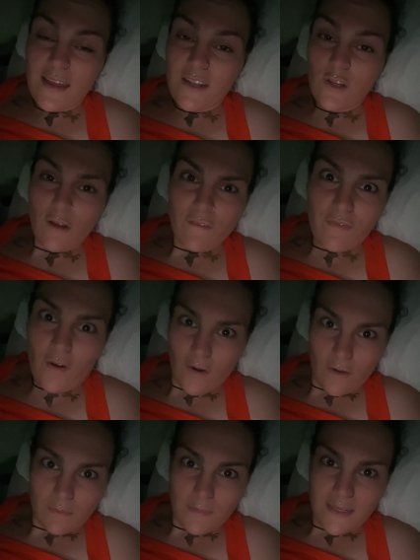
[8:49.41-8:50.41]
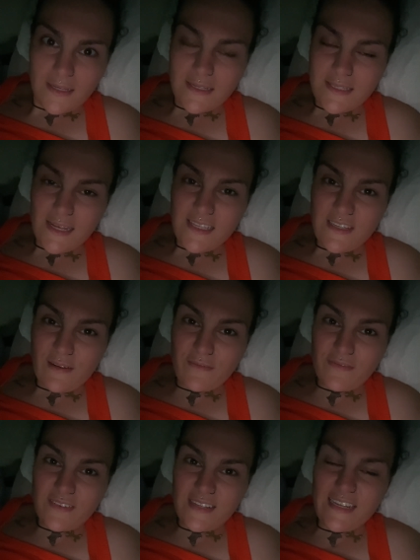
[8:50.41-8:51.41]
not followed me in a sense of
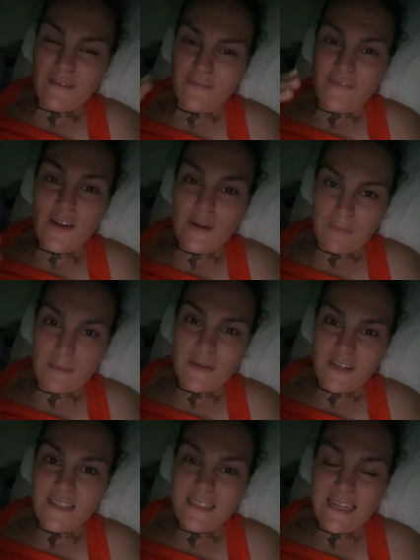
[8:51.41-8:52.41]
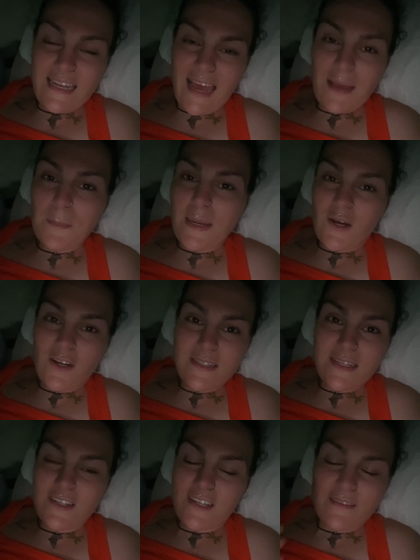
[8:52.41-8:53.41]
they follow me because they like my
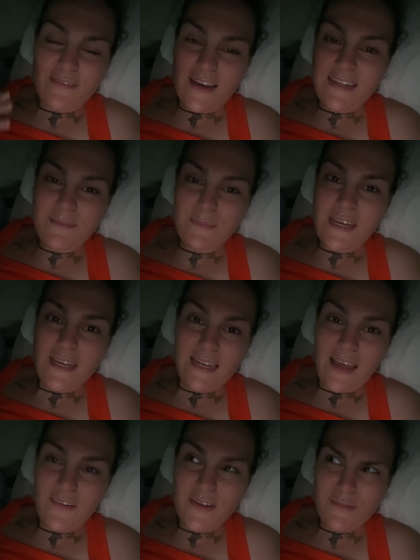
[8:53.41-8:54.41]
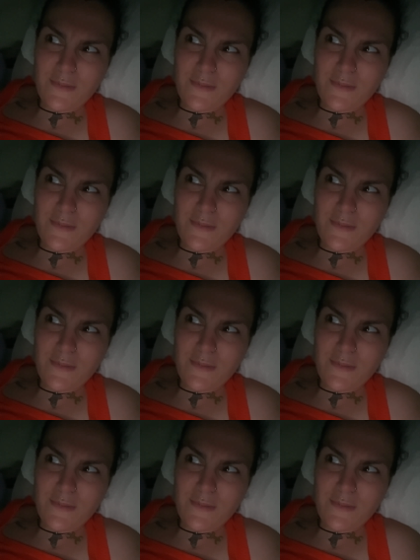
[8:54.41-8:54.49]
content or they find me hilarious.